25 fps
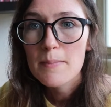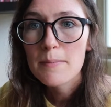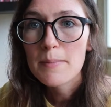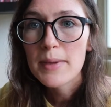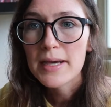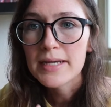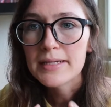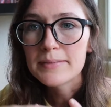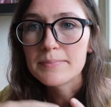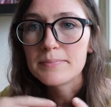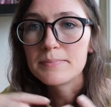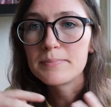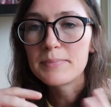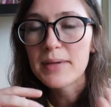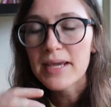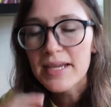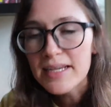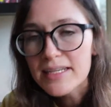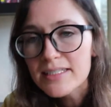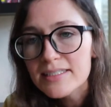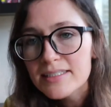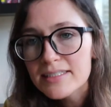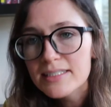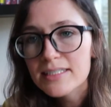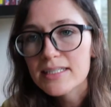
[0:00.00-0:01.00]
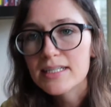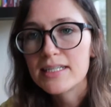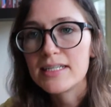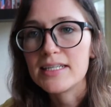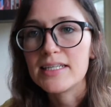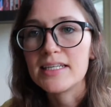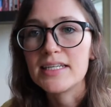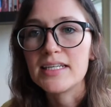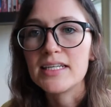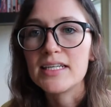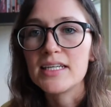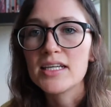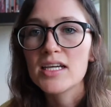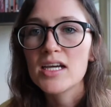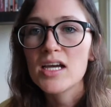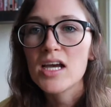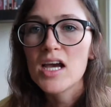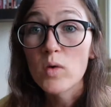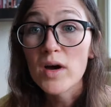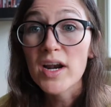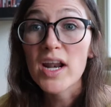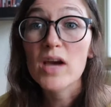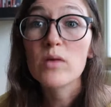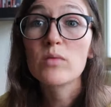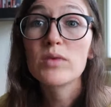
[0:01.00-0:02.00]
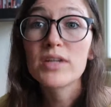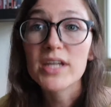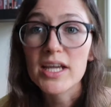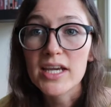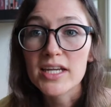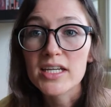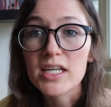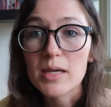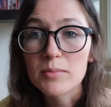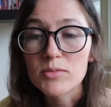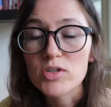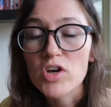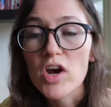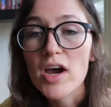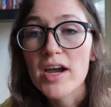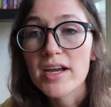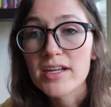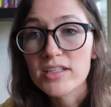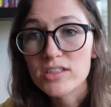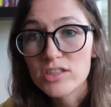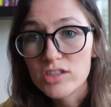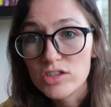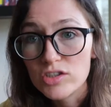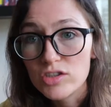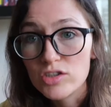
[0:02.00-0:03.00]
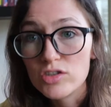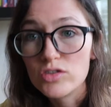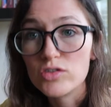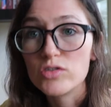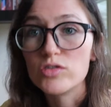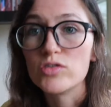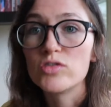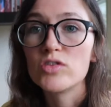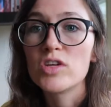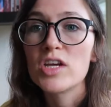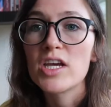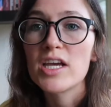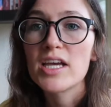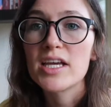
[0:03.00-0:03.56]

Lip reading: But basically, what I would end up trying to do